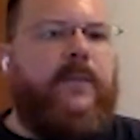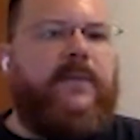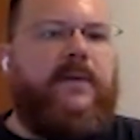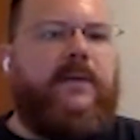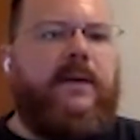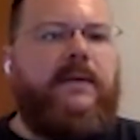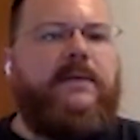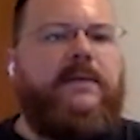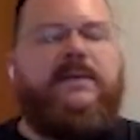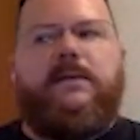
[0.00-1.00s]
There
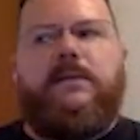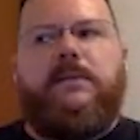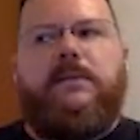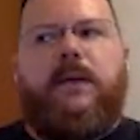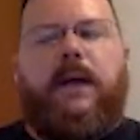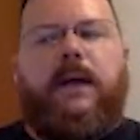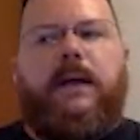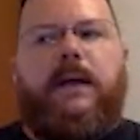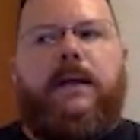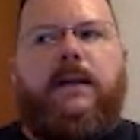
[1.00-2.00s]
is
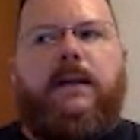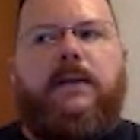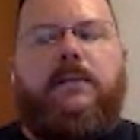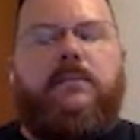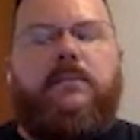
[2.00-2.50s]
a,